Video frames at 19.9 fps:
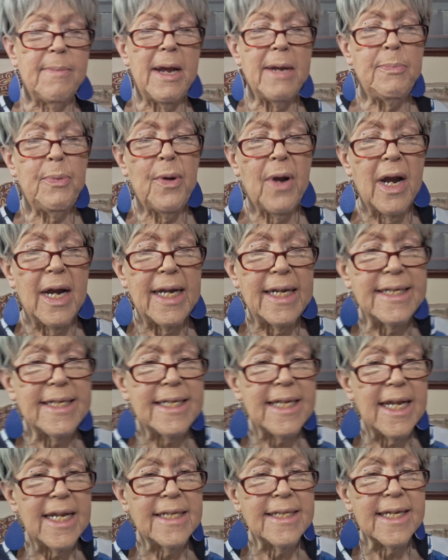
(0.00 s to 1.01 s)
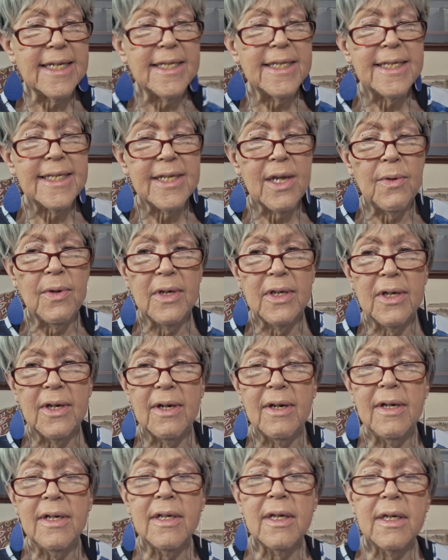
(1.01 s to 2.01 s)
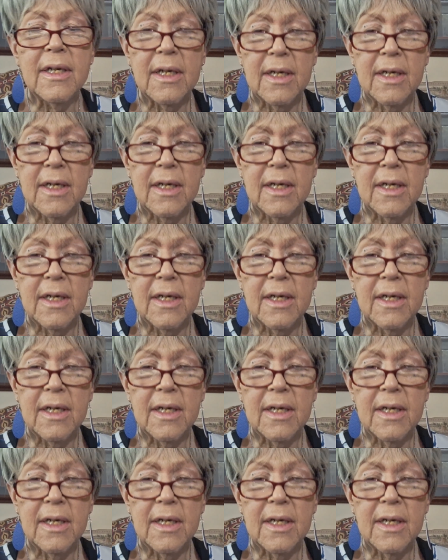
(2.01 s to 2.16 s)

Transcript: my prize is a solar